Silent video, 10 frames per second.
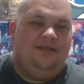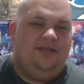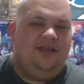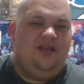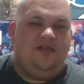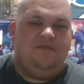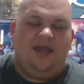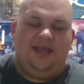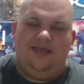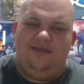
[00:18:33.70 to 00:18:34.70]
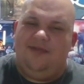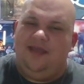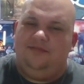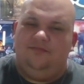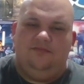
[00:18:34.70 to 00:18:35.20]
you
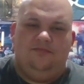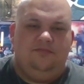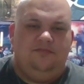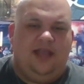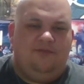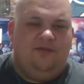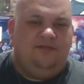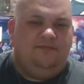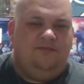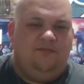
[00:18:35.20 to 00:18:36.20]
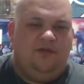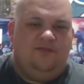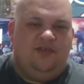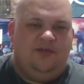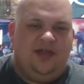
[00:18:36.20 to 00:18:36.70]
might like one
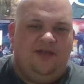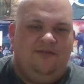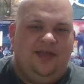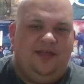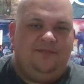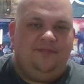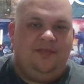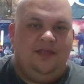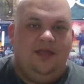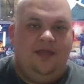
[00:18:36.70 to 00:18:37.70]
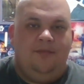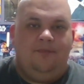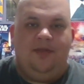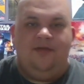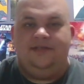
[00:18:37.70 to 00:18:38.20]
viewing of it.
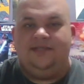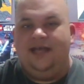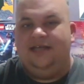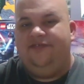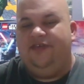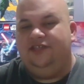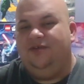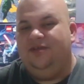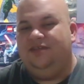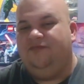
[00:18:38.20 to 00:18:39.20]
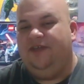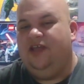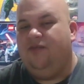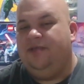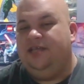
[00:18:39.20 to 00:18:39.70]
But anyways, guys, if you enjoyed this
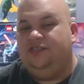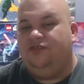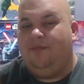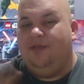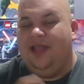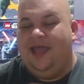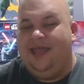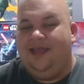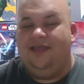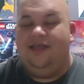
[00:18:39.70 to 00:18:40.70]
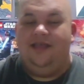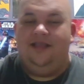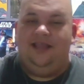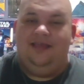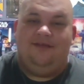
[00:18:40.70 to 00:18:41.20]
video, please drop a like,
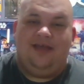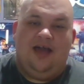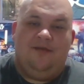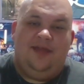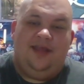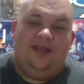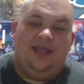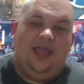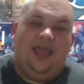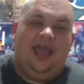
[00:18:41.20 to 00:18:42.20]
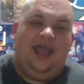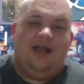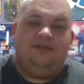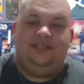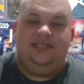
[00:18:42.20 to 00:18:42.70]
leave a comment, and
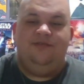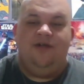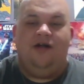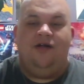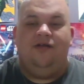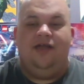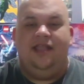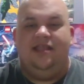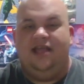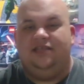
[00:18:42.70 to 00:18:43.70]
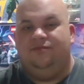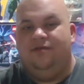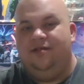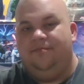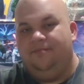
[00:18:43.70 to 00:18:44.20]
I'll see you all in the next
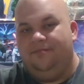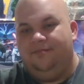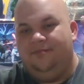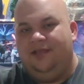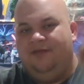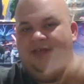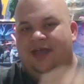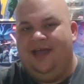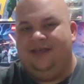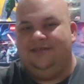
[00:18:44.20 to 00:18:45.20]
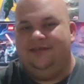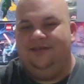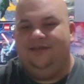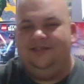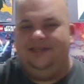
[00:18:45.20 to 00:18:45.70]
one. Love you guys.
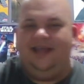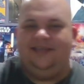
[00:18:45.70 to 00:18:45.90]
See you next